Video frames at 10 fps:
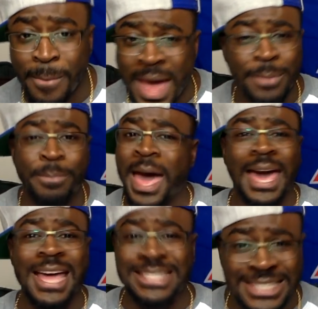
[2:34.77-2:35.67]
Matt
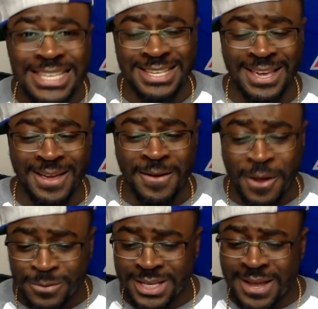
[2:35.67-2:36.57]
Paradis. You know what
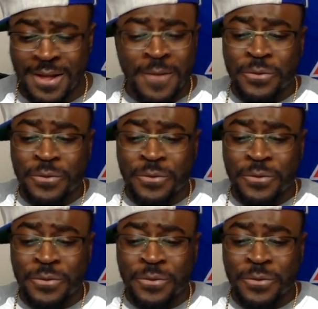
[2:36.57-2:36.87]
I'm saying?